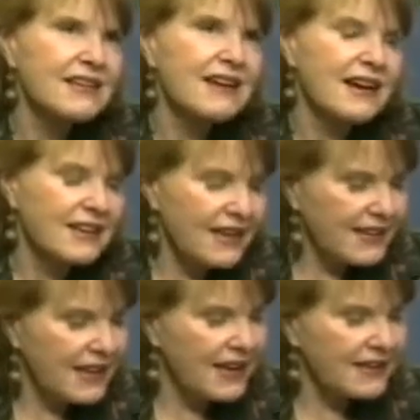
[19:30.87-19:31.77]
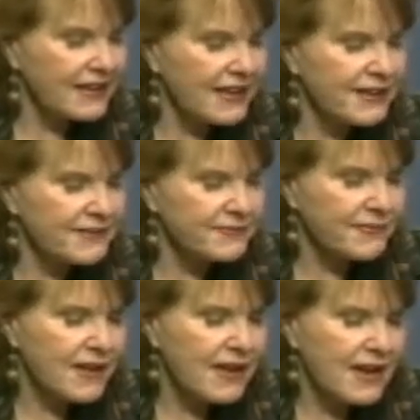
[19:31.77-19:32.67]
I like that. And
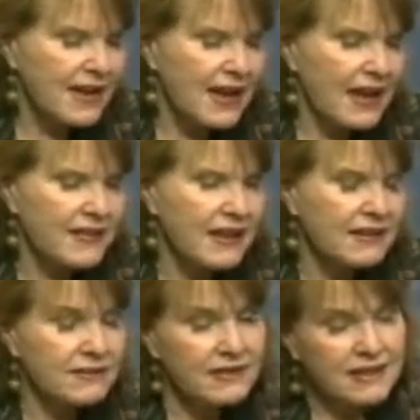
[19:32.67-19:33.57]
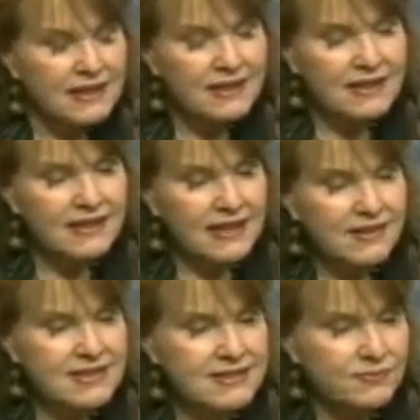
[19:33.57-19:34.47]
then
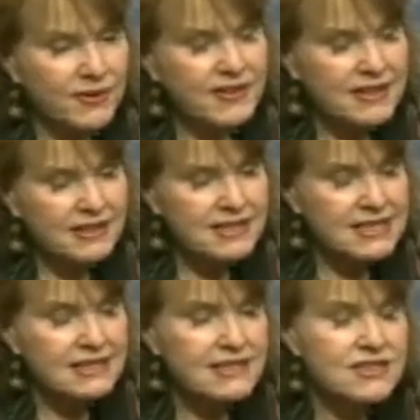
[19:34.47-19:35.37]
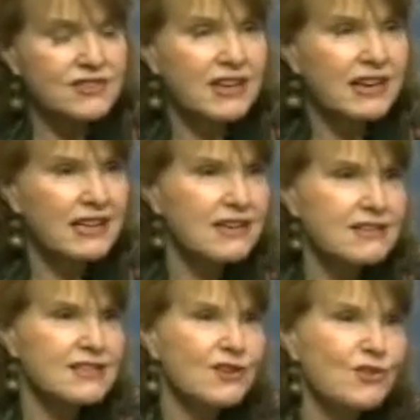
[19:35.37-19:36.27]
there's, with the Citizens United, there's
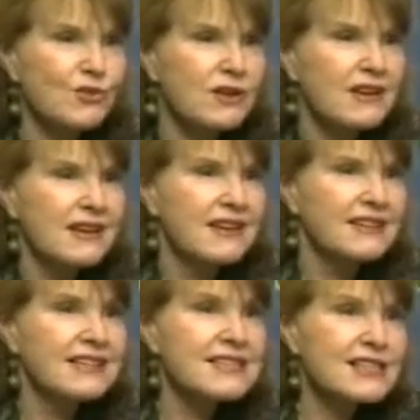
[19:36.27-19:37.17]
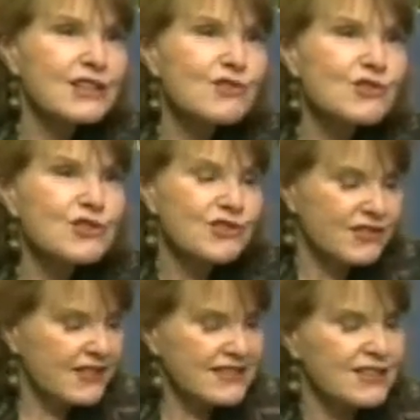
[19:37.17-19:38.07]
no disclosure.
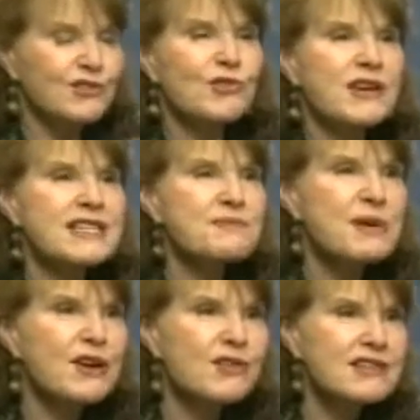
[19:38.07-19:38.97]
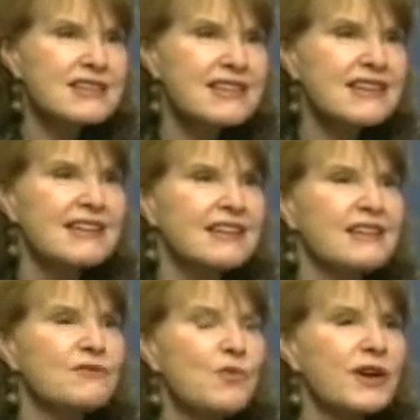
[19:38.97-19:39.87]
There's no transparency.
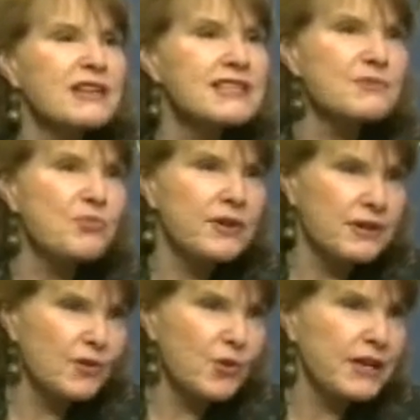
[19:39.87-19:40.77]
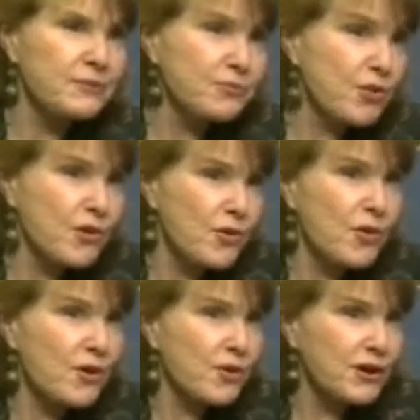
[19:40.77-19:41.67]
What is a quid pro
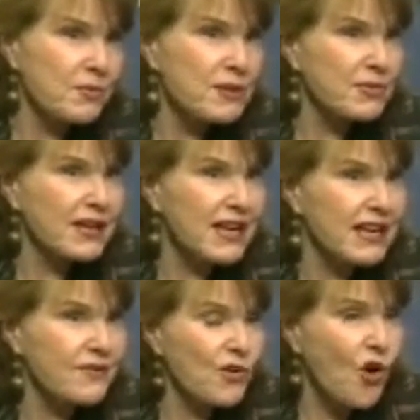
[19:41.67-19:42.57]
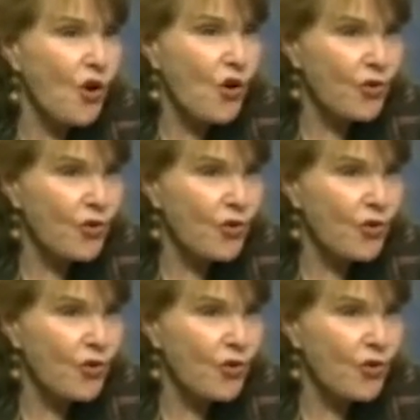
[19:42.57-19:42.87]
quo? What are people getting for all